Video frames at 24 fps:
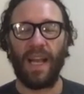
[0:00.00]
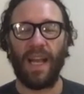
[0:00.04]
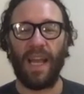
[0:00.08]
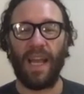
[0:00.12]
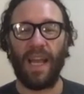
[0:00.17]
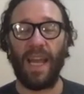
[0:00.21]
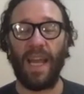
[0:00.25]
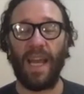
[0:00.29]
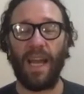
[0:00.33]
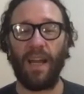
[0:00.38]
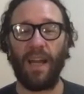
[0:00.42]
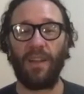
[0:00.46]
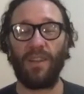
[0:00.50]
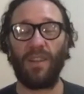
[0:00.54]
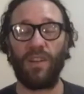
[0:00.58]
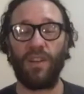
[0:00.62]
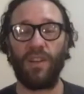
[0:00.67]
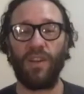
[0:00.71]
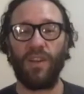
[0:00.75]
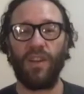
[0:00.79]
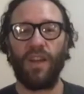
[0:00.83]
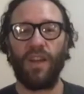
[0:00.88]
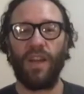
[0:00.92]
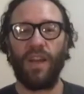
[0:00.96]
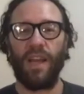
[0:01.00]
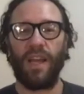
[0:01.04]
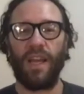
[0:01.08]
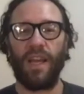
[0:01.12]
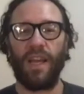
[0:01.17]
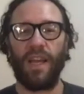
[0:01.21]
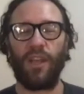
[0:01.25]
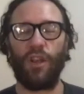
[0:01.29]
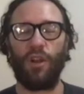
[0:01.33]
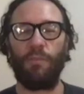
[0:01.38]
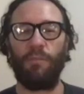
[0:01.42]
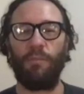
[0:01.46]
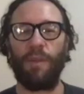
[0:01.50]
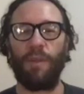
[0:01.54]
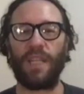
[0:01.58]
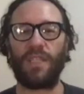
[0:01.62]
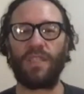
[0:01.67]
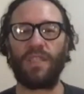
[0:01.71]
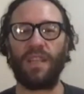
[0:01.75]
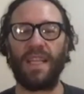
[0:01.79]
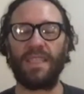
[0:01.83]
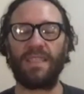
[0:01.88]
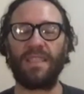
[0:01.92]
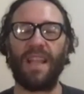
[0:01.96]
and you're
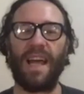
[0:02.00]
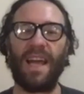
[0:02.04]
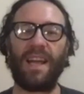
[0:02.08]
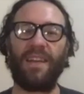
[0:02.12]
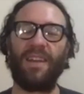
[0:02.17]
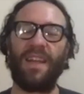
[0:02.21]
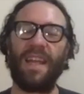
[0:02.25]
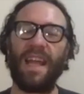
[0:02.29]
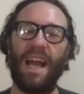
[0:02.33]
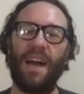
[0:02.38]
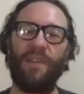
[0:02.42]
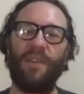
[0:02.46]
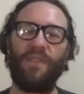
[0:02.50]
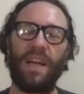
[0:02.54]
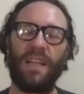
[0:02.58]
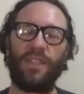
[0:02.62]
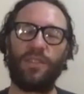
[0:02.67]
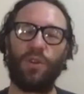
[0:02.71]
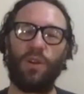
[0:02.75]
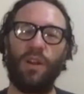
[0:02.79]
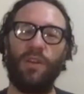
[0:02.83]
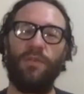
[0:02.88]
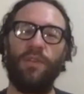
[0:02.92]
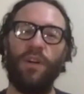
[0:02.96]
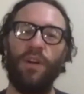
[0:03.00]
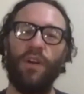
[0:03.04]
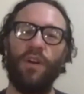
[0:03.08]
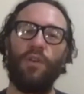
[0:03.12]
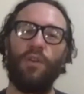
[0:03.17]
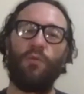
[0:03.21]
much less likely to have that sort of